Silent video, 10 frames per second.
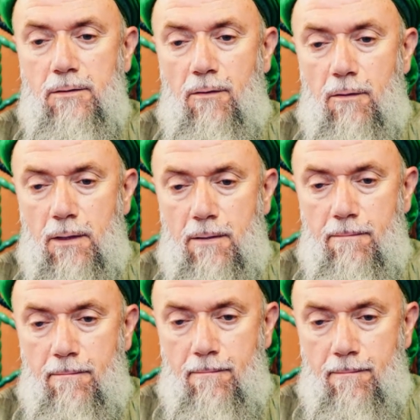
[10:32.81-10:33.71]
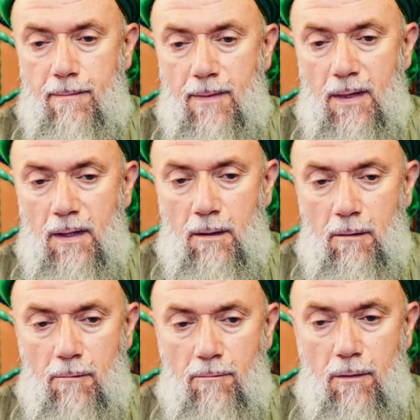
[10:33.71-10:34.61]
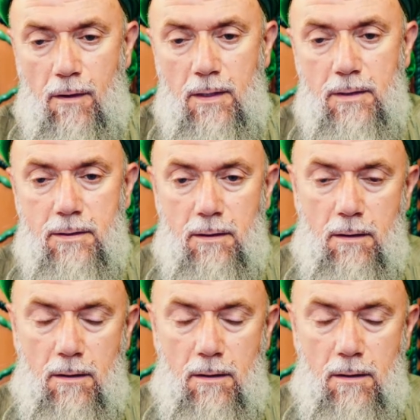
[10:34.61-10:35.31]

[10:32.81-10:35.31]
for them. For this,